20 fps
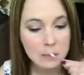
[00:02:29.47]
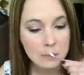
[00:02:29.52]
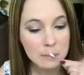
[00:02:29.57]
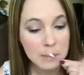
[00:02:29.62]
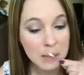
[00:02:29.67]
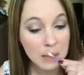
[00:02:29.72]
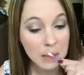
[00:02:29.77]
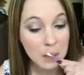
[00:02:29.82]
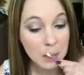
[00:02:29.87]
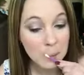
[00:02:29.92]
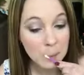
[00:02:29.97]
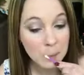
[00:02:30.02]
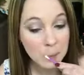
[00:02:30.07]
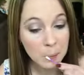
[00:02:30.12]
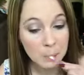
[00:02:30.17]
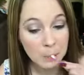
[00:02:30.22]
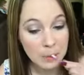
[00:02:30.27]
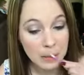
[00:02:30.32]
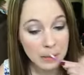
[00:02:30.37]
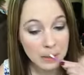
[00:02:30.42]
makeup,
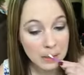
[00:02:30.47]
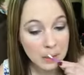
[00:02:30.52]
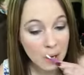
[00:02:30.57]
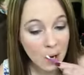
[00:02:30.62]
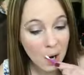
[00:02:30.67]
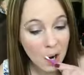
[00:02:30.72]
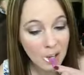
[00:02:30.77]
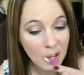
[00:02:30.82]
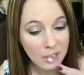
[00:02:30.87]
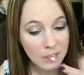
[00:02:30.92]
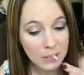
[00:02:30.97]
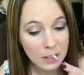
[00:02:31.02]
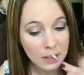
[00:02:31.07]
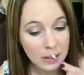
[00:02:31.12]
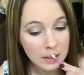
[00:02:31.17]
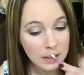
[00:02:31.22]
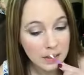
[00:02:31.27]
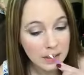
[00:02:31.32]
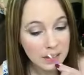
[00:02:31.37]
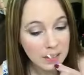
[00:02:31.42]
debris,
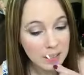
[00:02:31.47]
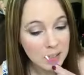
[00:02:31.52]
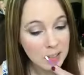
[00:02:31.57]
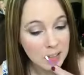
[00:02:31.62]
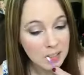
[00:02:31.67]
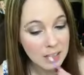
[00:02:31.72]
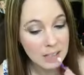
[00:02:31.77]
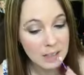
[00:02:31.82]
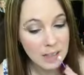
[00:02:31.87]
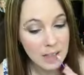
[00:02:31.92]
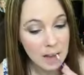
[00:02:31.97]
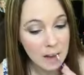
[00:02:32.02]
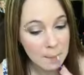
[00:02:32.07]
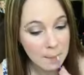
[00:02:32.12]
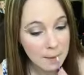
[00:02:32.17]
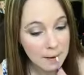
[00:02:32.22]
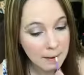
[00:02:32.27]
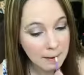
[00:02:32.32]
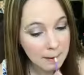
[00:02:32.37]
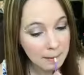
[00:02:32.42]
coffee, anything like that,
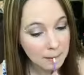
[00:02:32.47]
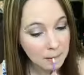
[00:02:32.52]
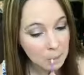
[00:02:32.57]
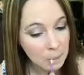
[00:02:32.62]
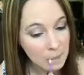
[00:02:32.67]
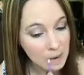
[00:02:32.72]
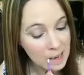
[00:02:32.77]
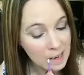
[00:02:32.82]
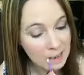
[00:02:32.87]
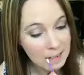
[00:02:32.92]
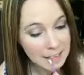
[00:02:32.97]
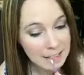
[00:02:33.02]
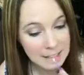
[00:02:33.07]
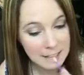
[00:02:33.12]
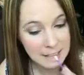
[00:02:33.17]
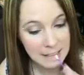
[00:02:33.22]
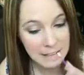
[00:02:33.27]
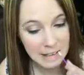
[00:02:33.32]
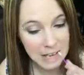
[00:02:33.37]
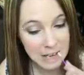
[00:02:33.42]
because you want it to
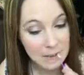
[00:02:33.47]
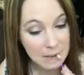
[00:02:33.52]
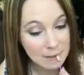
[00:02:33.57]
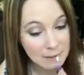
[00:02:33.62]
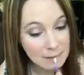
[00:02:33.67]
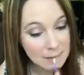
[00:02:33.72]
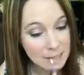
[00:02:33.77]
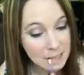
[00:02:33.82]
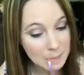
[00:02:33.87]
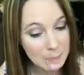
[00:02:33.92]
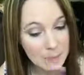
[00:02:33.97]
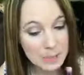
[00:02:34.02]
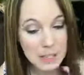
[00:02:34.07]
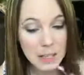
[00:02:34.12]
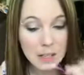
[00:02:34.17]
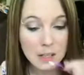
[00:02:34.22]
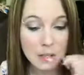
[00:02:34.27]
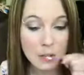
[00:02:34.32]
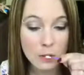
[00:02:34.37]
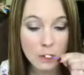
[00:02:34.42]
stick to your lips
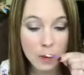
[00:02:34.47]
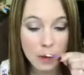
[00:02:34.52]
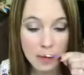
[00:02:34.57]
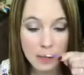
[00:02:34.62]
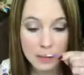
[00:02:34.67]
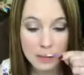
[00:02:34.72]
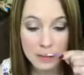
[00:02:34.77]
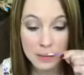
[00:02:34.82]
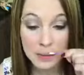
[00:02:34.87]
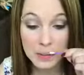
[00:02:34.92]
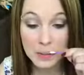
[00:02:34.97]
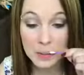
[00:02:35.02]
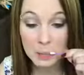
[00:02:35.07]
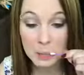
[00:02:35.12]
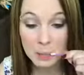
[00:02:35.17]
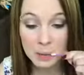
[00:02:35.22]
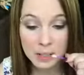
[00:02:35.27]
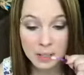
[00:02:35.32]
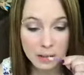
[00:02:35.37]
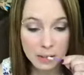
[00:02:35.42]
and not the
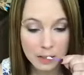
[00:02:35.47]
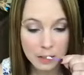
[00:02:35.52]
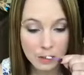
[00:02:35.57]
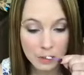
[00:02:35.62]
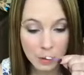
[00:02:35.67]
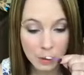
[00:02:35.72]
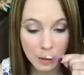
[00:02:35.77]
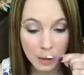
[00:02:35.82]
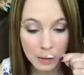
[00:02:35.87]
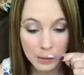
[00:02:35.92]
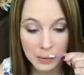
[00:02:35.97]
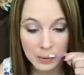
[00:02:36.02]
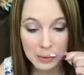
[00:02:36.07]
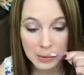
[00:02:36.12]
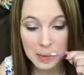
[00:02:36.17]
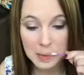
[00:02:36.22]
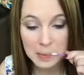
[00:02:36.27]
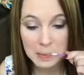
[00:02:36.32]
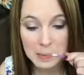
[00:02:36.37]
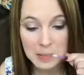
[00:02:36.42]
debris that's on your
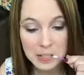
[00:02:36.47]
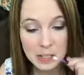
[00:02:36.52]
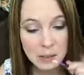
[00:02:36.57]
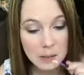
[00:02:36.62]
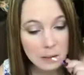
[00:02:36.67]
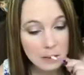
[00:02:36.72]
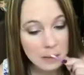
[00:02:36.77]
lips.